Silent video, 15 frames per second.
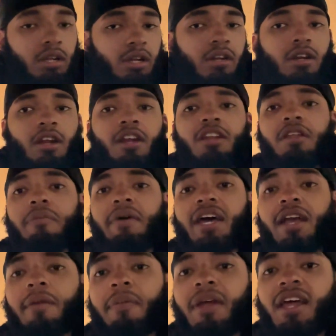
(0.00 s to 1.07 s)
Then the
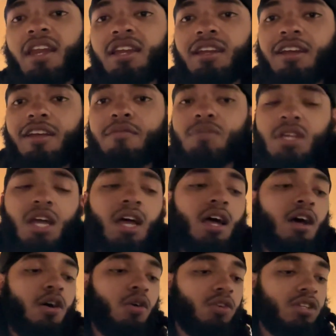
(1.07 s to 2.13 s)
back padding comes
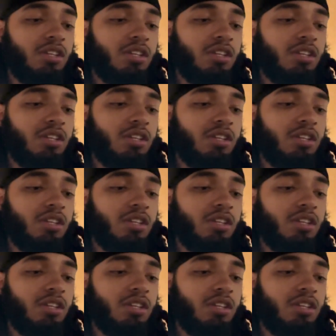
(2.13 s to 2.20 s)
out.